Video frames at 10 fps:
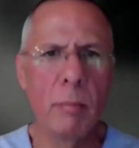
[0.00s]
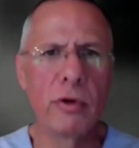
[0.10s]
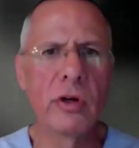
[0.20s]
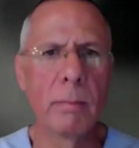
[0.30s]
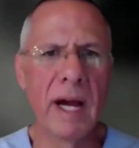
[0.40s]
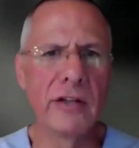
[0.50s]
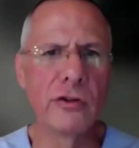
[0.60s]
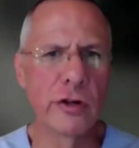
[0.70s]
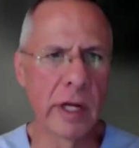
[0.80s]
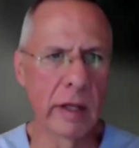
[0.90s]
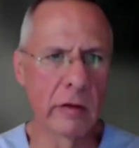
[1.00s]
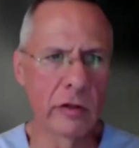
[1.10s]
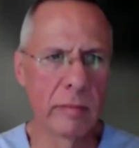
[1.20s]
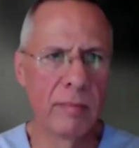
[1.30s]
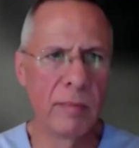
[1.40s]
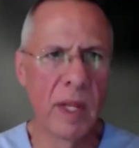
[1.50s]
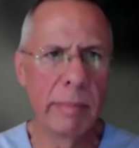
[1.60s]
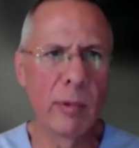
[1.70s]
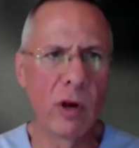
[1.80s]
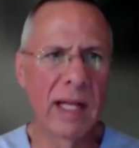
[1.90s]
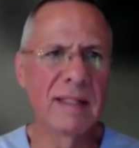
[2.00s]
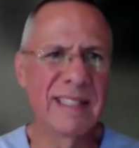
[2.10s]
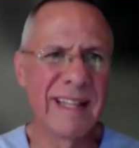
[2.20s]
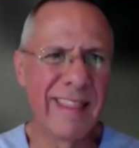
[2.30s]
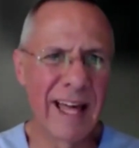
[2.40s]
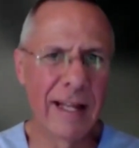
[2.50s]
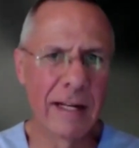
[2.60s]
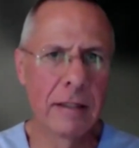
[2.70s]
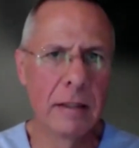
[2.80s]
put a binder together. People like to see that.